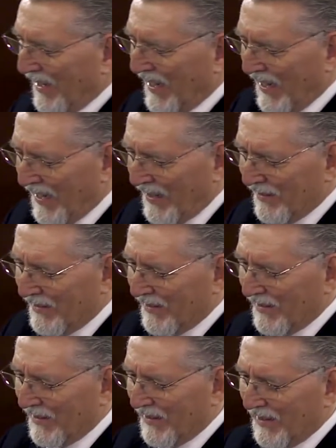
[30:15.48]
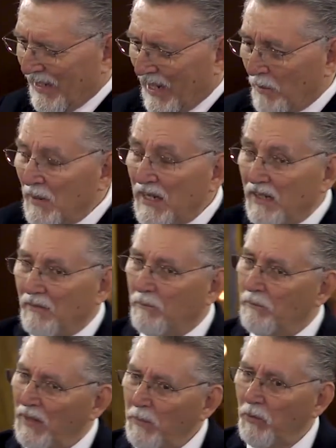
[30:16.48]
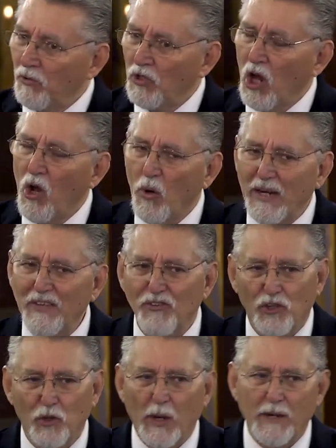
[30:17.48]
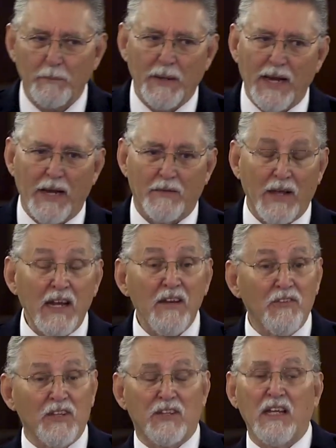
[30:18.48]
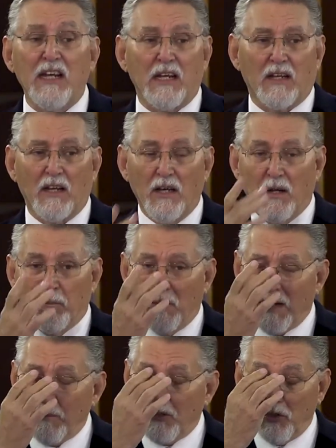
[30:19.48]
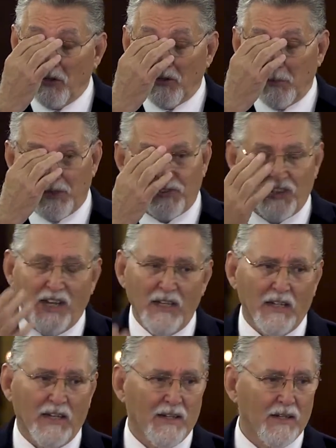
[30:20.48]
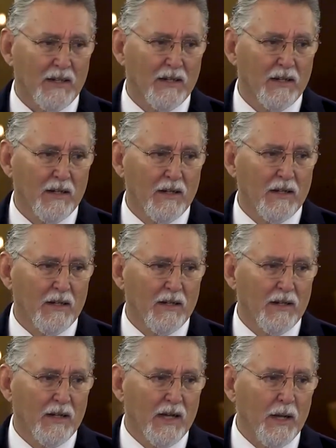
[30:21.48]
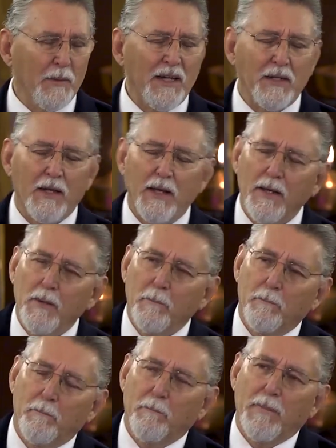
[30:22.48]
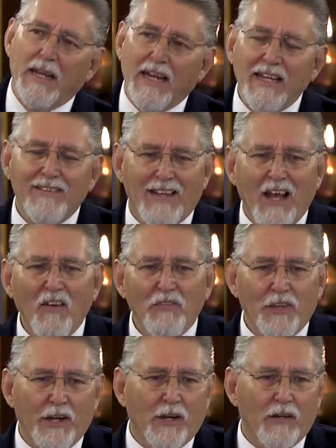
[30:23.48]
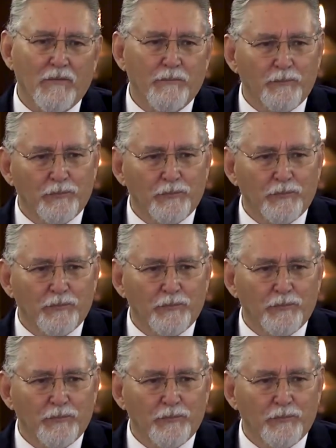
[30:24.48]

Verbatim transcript: and I mean, people know he's a great man. They even think maybe you're the Messiah. I mean, he's out there